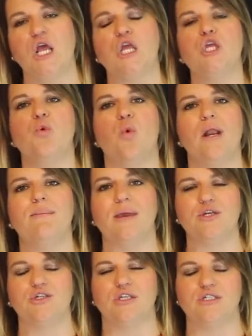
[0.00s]
You want to
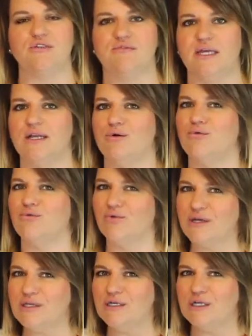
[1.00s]
make sure that you've laid a
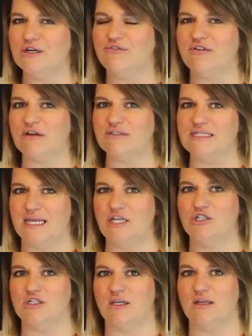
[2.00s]
really good
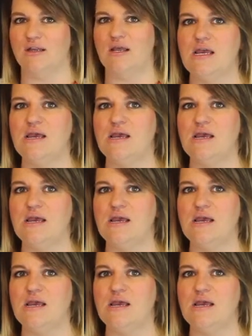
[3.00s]
foundation,